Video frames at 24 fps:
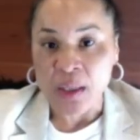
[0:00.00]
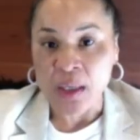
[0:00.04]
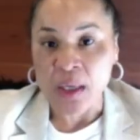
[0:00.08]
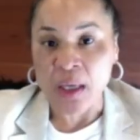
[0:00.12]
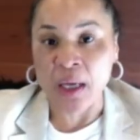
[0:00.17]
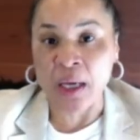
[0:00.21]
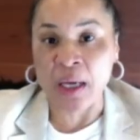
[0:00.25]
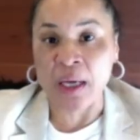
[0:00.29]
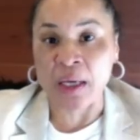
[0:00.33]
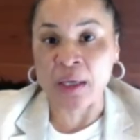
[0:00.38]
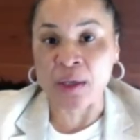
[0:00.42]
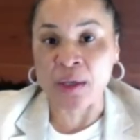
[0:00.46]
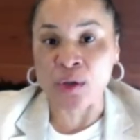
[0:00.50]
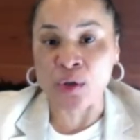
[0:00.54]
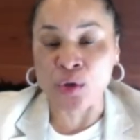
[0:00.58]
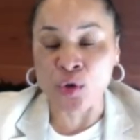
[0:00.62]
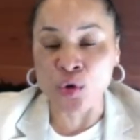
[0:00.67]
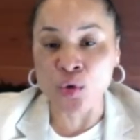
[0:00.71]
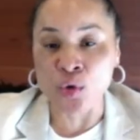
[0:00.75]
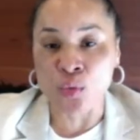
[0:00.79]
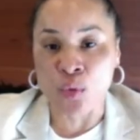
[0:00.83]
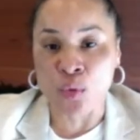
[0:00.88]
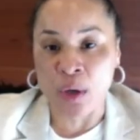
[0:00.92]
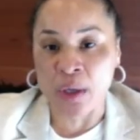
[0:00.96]
and
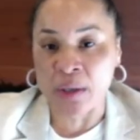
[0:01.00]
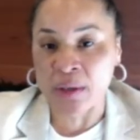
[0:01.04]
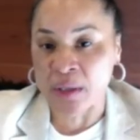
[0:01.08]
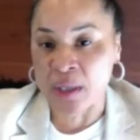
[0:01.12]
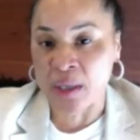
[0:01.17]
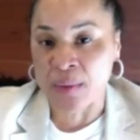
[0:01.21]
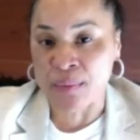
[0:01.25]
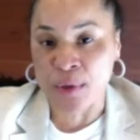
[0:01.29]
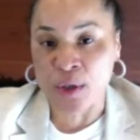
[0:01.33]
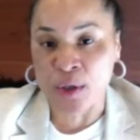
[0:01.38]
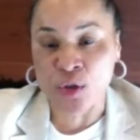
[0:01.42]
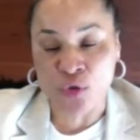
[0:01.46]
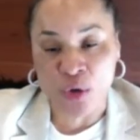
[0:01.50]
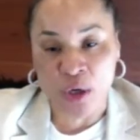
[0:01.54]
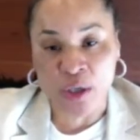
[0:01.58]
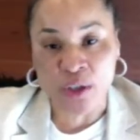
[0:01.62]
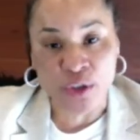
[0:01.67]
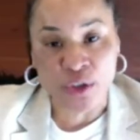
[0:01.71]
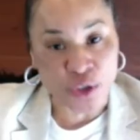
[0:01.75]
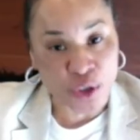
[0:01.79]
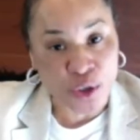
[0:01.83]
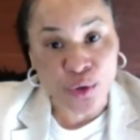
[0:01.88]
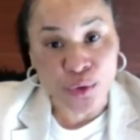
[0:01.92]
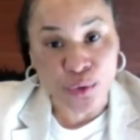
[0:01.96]
you want them to
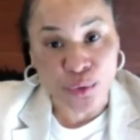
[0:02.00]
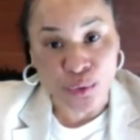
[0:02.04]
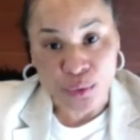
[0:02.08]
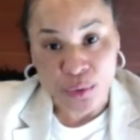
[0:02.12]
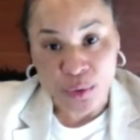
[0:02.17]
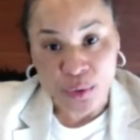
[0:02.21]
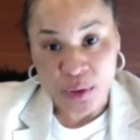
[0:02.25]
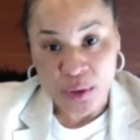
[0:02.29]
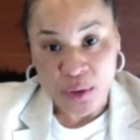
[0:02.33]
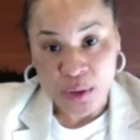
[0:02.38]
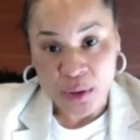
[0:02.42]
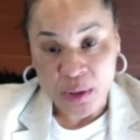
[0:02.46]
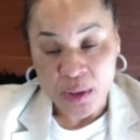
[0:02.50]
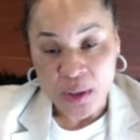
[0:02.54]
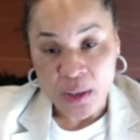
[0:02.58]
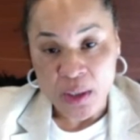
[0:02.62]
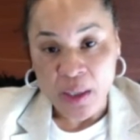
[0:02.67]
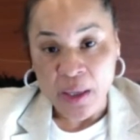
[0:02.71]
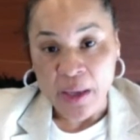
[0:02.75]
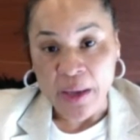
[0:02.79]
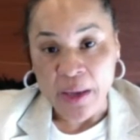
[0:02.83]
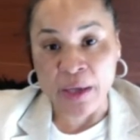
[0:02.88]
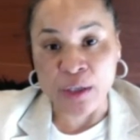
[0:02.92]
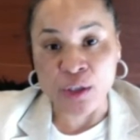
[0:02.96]
trust you.
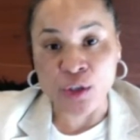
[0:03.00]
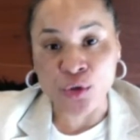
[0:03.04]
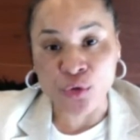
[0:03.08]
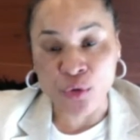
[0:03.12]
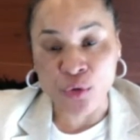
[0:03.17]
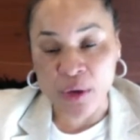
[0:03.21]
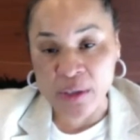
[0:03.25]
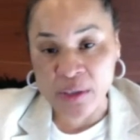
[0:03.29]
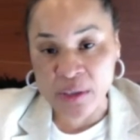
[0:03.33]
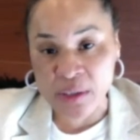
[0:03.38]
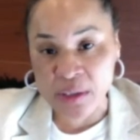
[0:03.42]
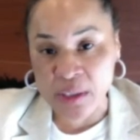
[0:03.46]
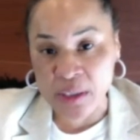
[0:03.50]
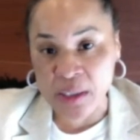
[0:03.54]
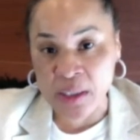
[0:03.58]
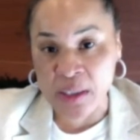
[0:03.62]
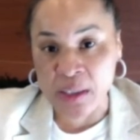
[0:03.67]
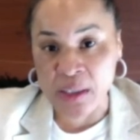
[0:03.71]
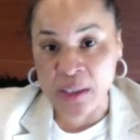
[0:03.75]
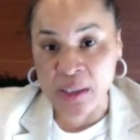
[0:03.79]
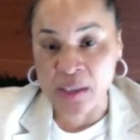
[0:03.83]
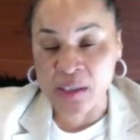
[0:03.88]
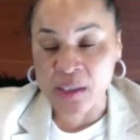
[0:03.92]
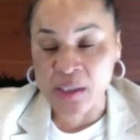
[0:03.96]
And trust
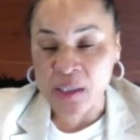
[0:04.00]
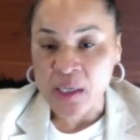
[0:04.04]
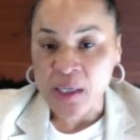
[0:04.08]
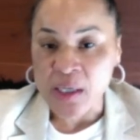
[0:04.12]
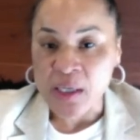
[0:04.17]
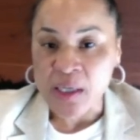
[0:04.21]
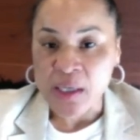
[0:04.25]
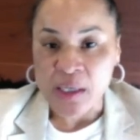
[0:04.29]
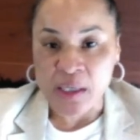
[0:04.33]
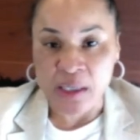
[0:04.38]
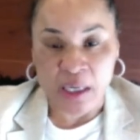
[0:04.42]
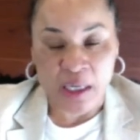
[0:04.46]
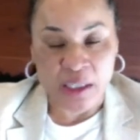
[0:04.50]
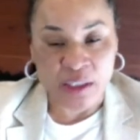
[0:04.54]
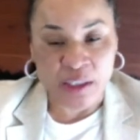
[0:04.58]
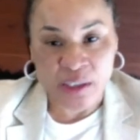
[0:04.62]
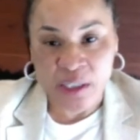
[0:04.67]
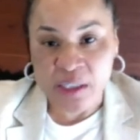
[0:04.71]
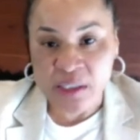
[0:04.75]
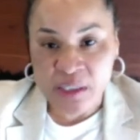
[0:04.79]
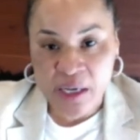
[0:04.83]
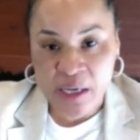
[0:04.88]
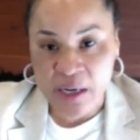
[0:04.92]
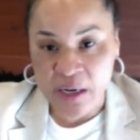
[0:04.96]
is, and I
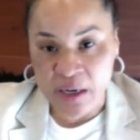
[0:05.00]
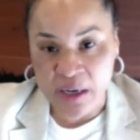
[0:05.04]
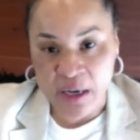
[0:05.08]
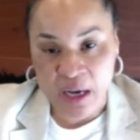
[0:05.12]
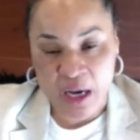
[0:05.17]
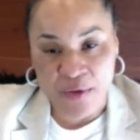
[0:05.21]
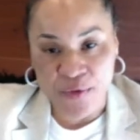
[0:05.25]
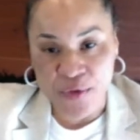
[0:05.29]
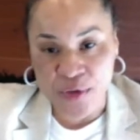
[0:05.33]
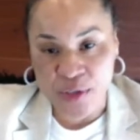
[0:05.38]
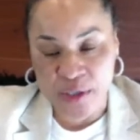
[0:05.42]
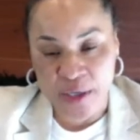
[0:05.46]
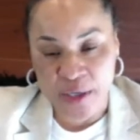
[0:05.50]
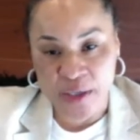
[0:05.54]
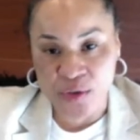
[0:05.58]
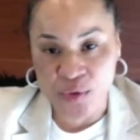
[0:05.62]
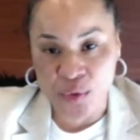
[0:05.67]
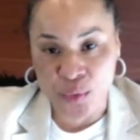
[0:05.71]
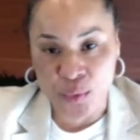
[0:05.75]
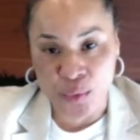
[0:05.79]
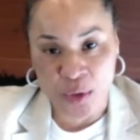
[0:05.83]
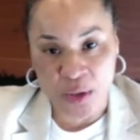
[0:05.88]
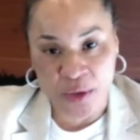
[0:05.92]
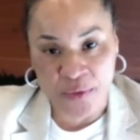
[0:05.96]
just had a
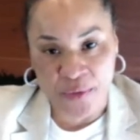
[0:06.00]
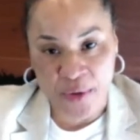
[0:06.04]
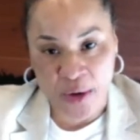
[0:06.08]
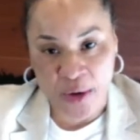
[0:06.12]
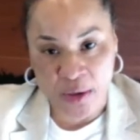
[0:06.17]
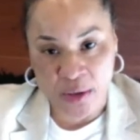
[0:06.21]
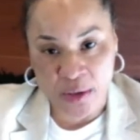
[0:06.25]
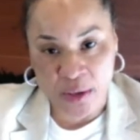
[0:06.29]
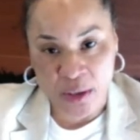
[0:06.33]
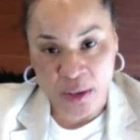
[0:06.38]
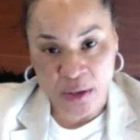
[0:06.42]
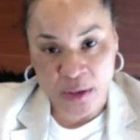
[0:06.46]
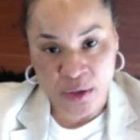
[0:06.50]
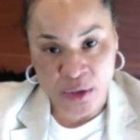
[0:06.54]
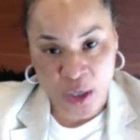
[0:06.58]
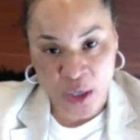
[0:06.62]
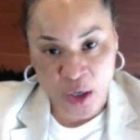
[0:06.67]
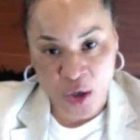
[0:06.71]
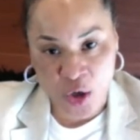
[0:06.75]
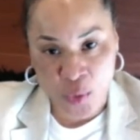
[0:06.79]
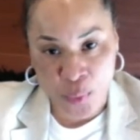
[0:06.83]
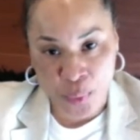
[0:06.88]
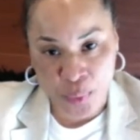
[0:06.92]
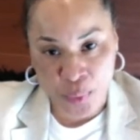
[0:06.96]
conversation with one of our
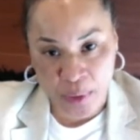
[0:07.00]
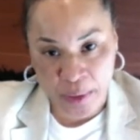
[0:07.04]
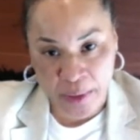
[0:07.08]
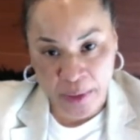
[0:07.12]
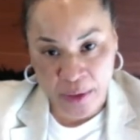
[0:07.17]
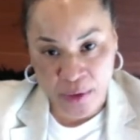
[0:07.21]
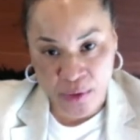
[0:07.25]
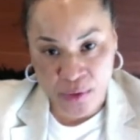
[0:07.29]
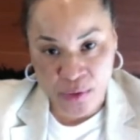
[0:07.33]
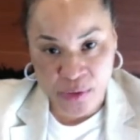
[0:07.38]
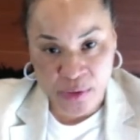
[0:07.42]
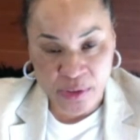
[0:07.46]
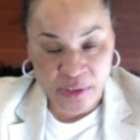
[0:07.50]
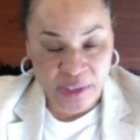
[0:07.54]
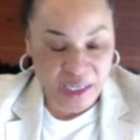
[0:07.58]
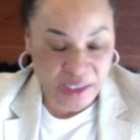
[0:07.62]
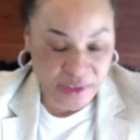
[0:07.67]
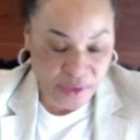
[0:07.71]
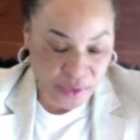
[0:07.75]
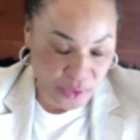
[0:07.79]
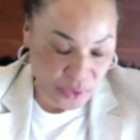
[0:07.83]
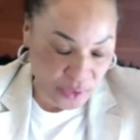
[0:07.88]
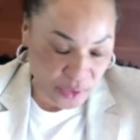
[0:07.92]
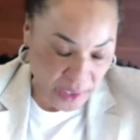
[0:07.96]
younger players
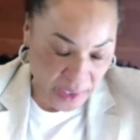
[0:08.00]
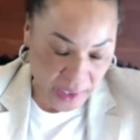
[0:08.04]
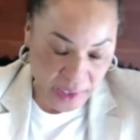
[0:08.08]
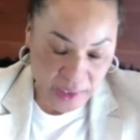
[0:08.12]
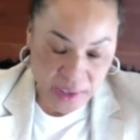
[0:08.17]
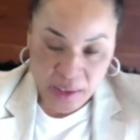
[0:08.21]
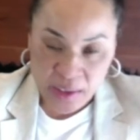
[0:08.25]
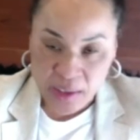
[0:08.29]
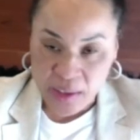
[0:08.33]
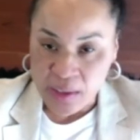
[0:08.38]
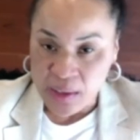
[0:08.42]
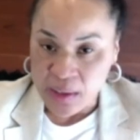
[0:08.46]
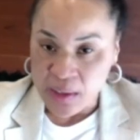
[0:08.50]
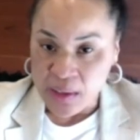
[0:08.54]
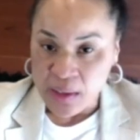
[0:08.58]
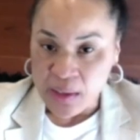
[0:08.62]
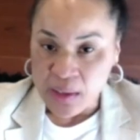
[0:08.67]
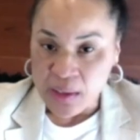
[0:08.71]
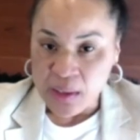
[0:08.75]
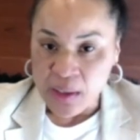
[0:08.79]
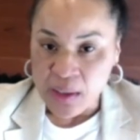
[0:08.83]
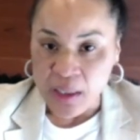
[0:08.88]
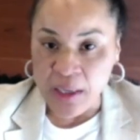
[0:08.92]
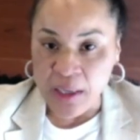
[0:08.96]
yesterday,
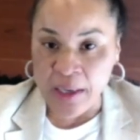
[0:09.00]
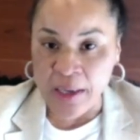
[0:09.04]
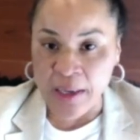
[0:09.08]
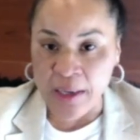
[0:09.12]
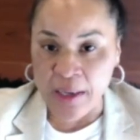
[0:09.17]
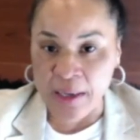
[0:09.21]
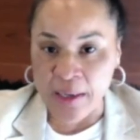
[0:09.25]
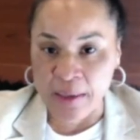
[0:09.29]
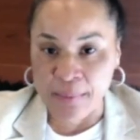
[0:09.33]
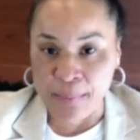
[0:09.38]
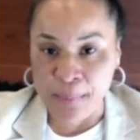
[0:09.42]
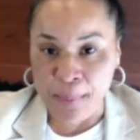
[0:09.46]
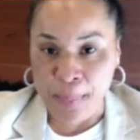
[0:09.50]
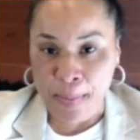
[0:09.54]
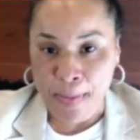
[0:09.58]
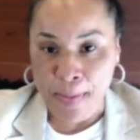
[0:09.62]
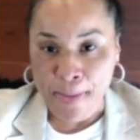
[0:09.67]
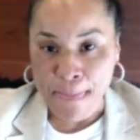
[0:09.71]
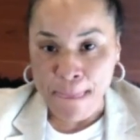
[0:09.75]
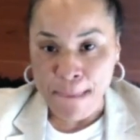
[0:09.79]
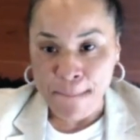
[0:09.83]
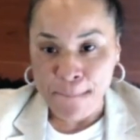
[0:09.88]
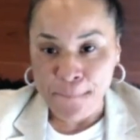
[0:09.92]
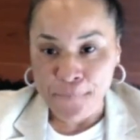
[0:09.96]
and
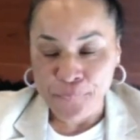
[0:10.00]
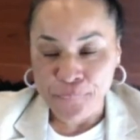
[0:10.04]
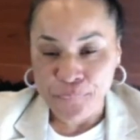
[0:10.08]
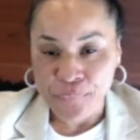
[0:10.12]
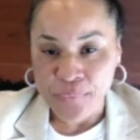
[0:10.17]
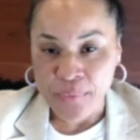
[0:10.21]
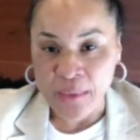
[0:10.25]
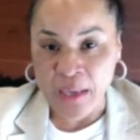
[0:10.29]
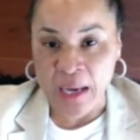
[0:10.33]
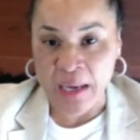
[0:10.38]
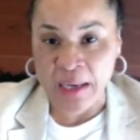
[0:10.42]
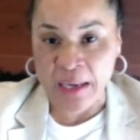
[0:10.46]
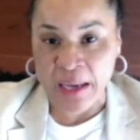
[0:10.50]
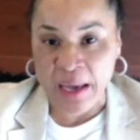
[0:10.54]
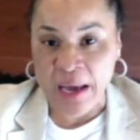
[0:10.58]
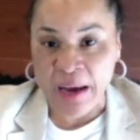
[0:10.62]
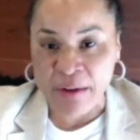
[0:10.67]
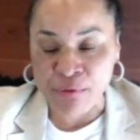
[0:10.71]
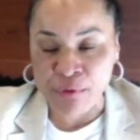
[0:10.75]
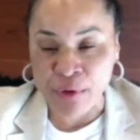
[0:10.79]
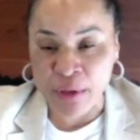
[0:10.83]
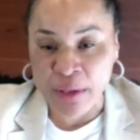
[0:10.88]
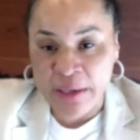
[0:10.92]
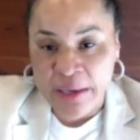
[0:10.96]
I, I
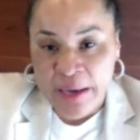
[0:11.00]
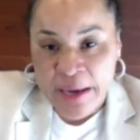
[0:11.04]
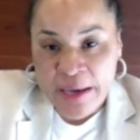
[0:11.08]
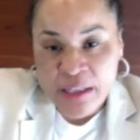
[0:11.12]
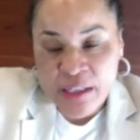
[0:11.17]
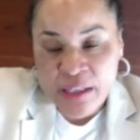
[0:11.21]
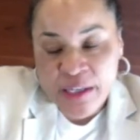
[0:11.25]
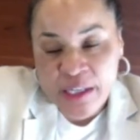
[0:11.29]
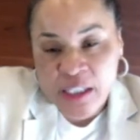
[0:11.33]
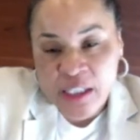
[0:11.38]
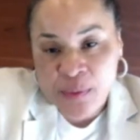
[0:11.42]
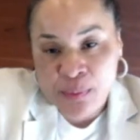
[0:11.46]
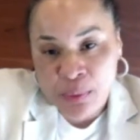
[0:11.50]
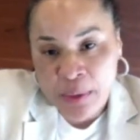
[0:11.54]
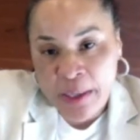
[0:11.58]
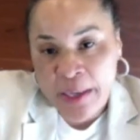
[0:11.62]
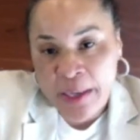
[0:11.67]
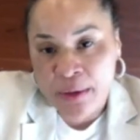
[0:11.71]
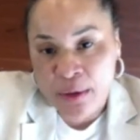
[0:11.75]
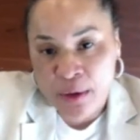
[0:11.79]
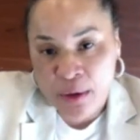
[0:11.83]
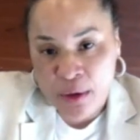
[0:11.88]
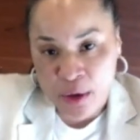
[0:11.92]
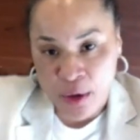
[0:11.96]
really had to
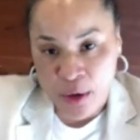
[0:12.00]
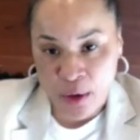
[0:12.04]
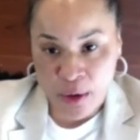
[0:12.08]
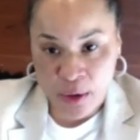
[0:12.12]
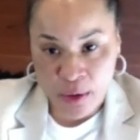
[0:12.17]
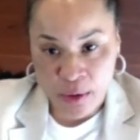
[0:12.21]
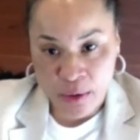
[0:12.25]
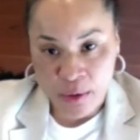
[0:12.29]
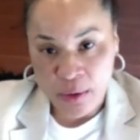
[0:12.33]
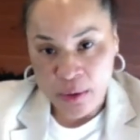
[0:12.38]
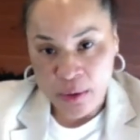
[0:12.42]
explain to her